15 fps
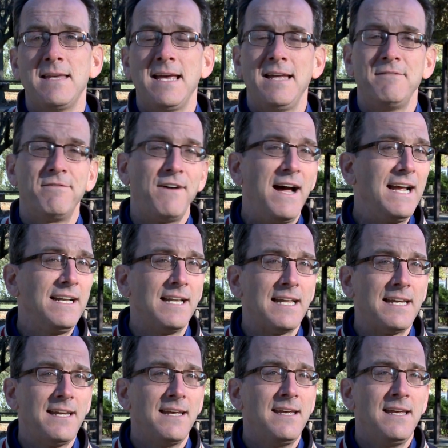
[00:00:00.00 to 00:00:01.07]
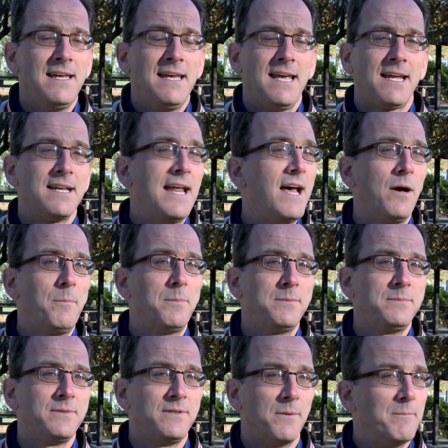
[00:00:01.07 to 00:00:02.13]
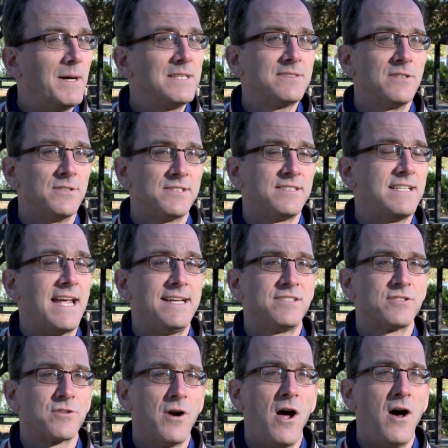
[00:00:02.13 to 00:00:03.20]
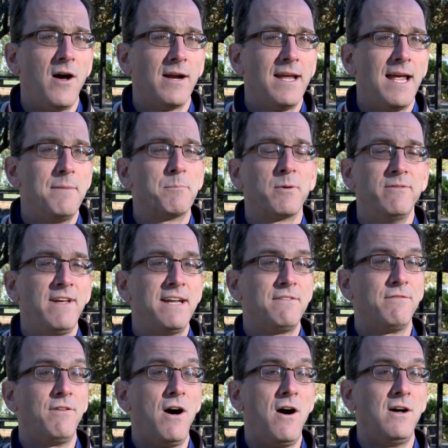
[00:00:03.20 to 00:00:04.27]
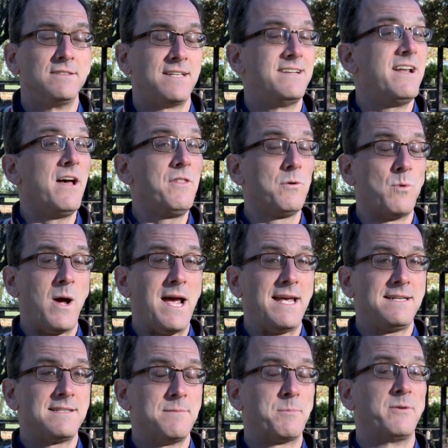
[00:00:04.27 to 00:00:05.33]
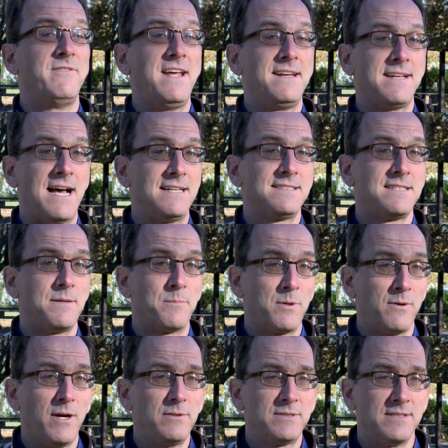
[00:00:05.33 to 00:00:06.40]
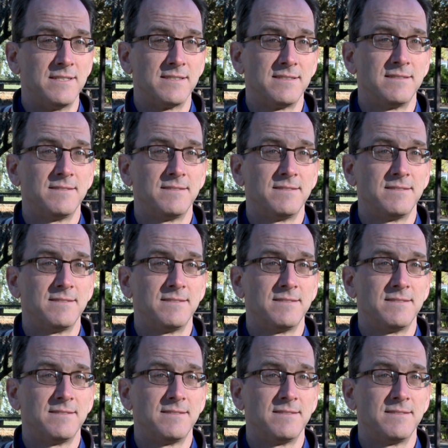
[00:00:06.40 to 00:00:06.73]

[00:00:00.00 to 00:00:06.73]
And finally, it can help your muscles stay strong and prevent falls, another way to prevent osteoporosis.